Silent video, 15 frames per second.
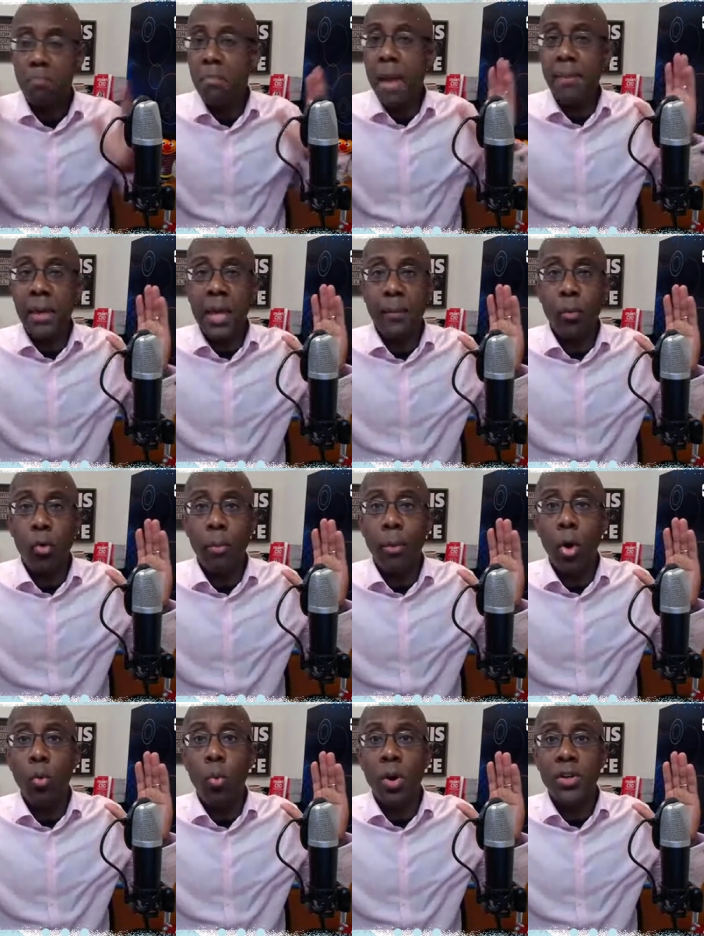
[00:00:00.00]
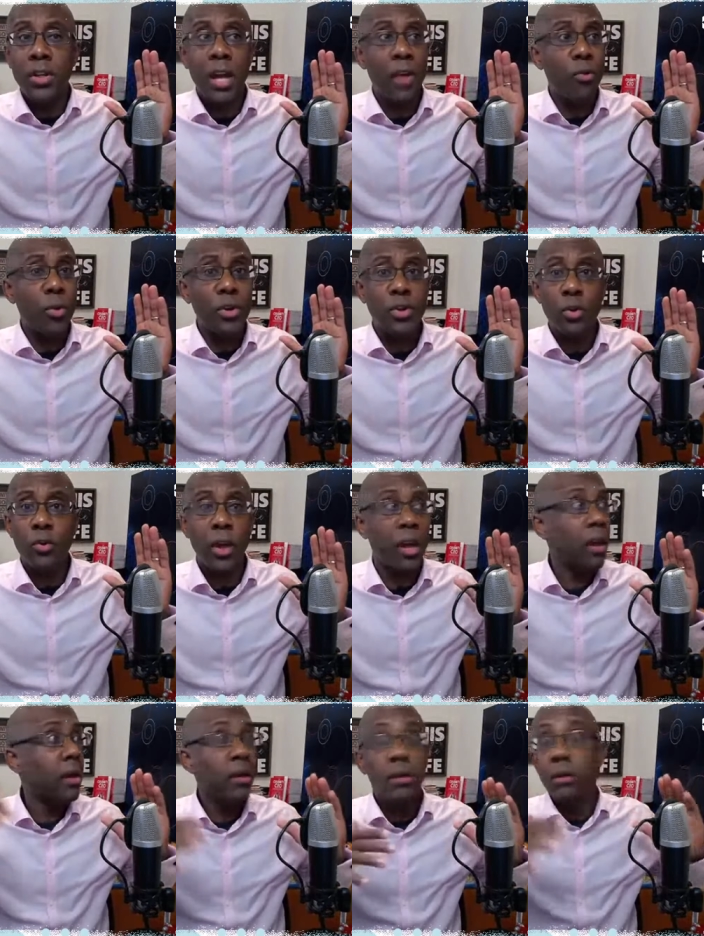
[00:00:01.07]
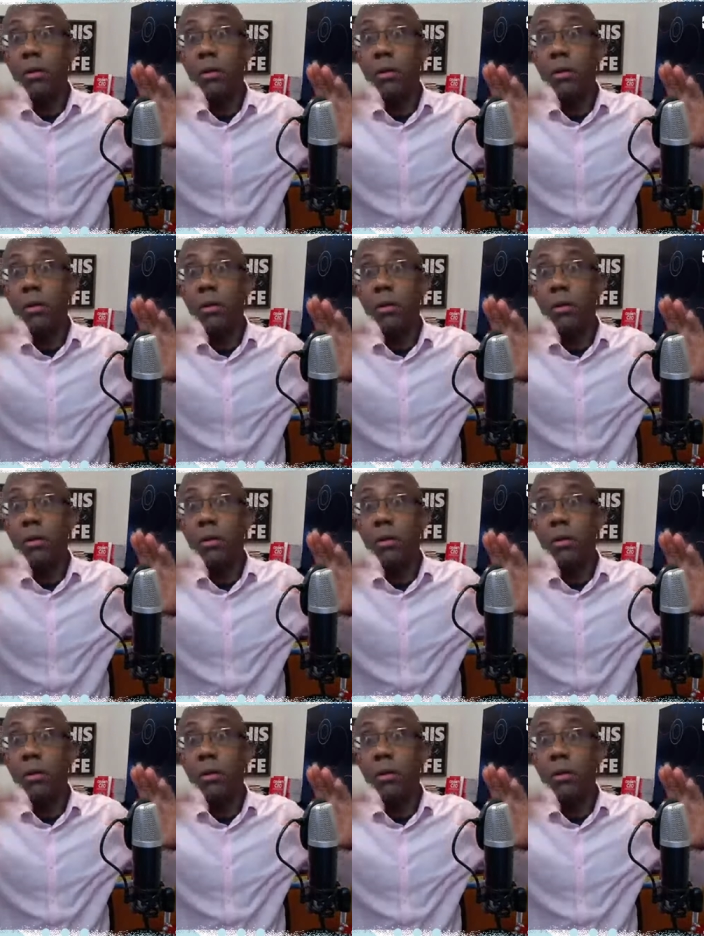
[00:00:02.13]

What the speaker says: Maybe Kim and Ramon work together and do the